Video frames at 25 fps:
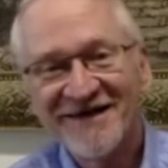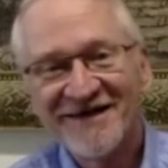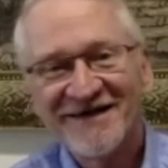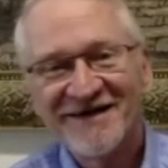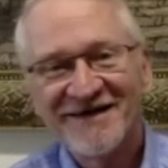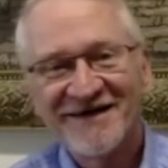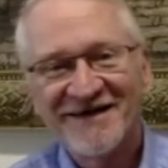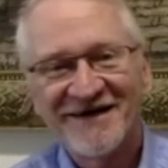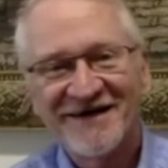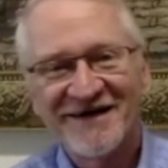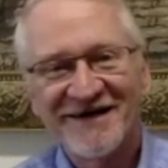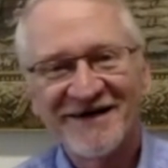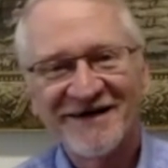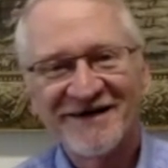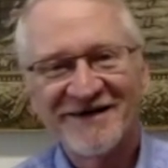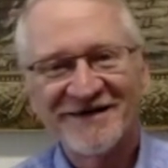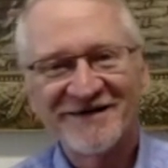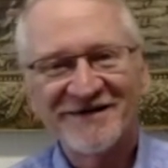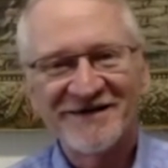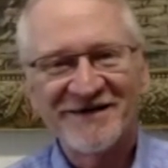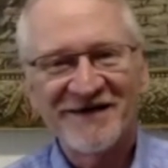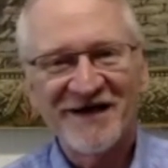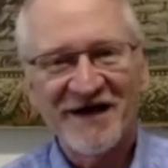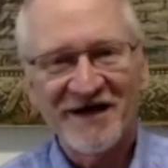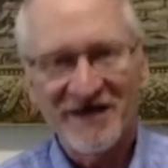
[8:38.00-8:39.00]
Uh,
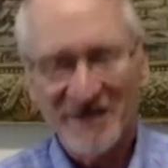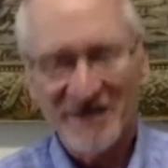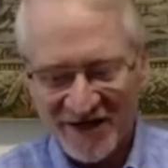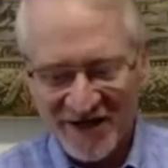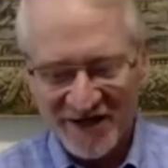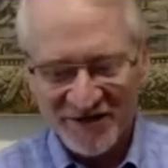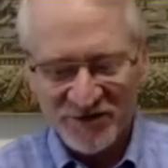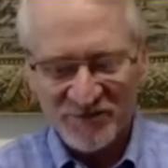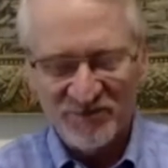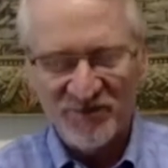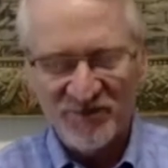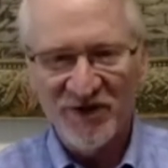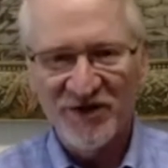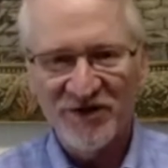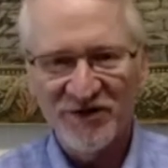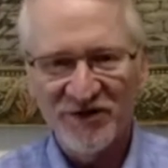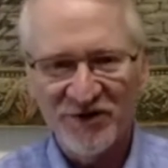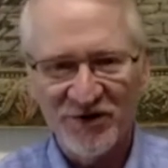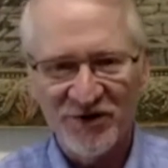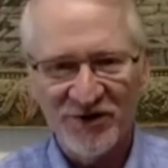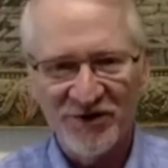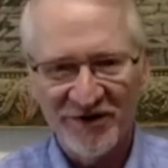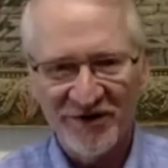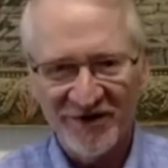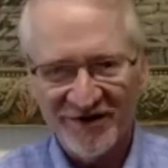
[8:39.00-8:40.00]
and I depend
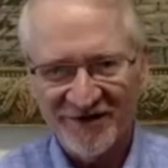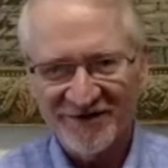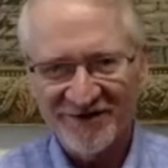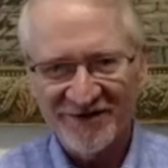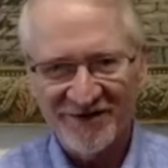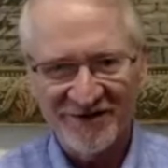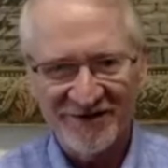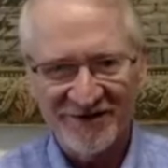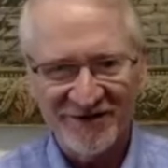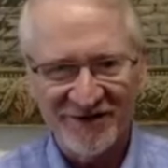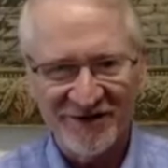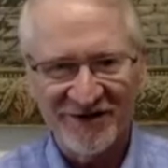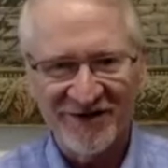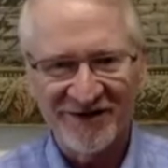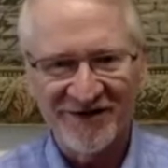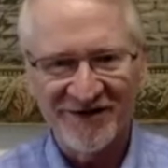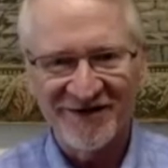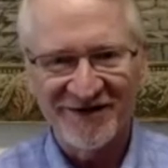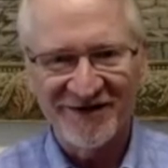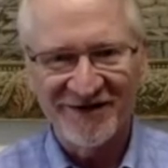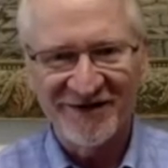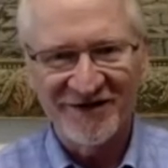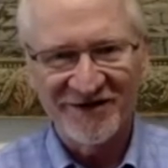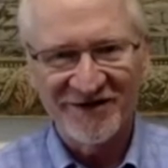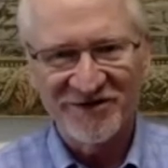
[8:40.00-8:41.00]
on a, a,
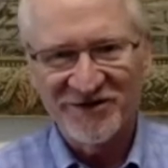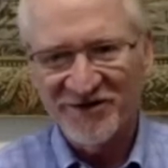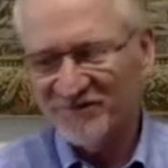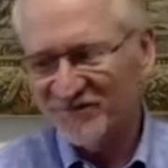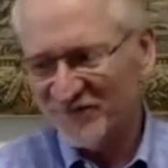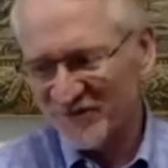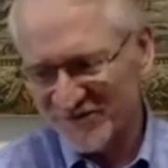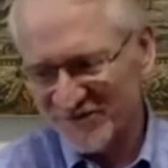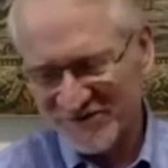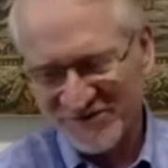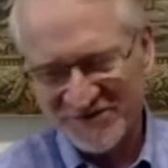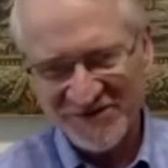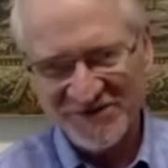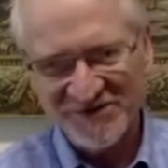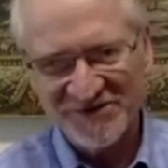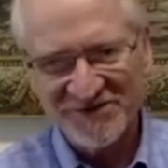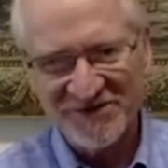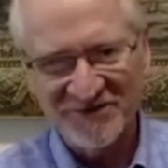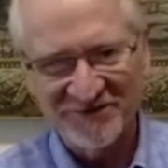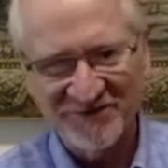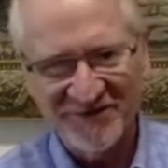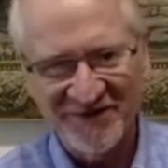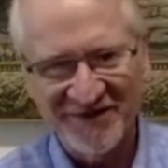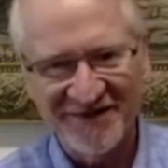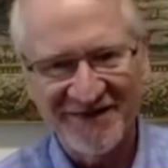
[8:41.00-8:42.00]
a, different
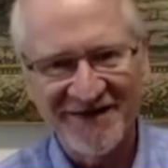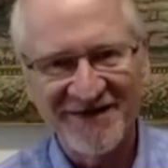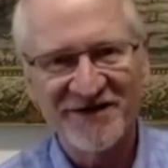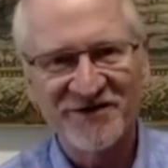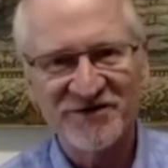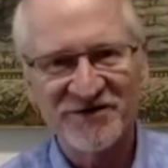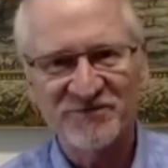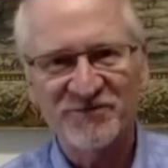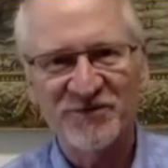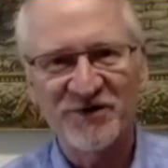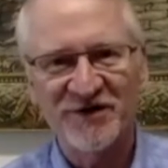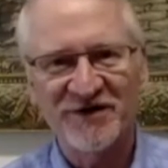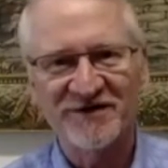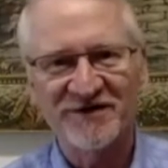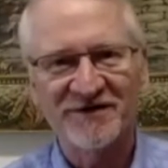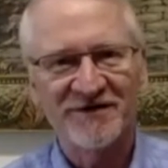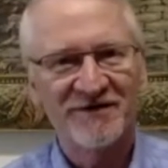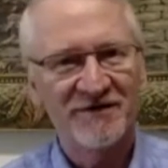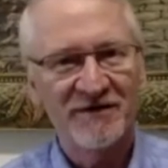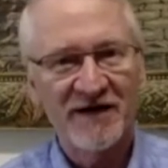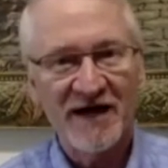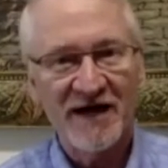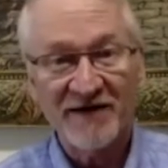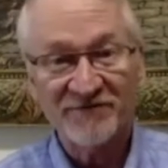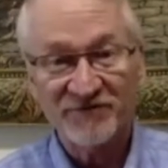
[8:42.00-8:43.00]
system than this, but
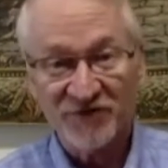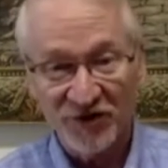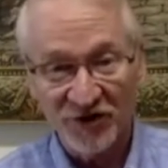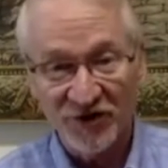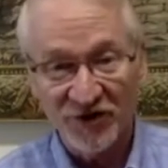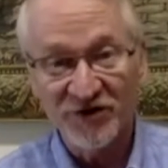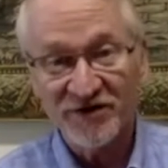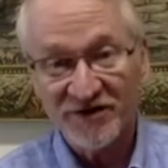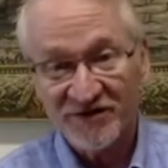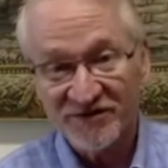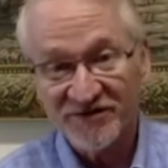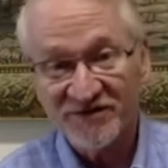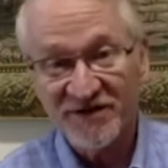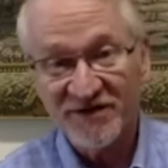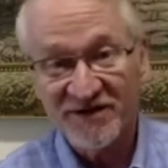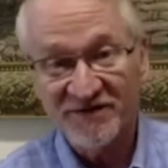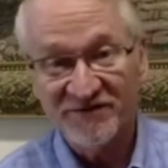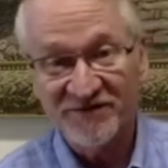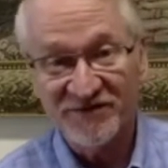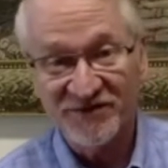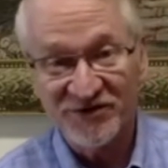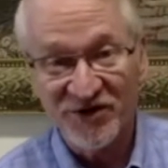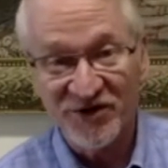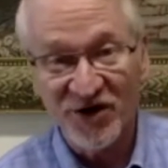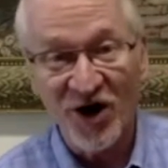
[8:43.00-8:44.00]
I have to look and see if
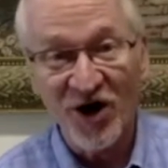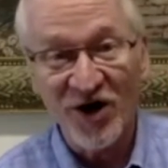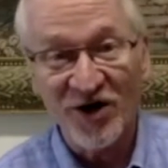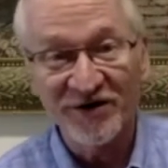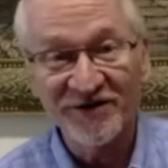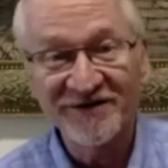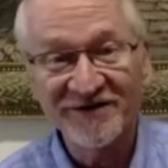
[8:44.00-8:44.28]
it's gone